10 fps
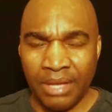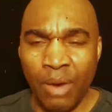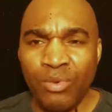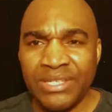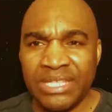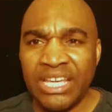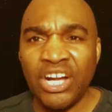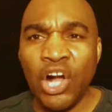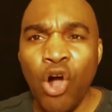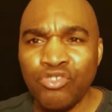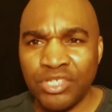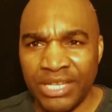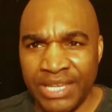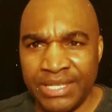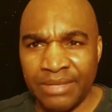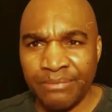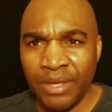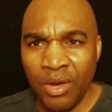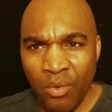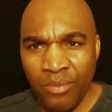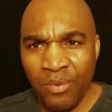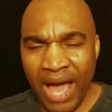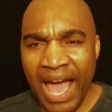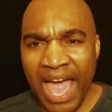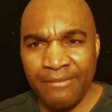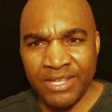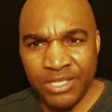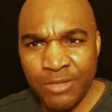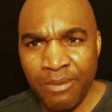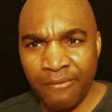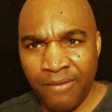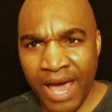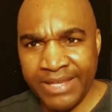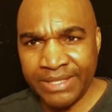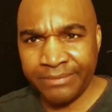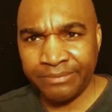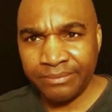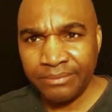And we see cultureism. Um, I have a supervisor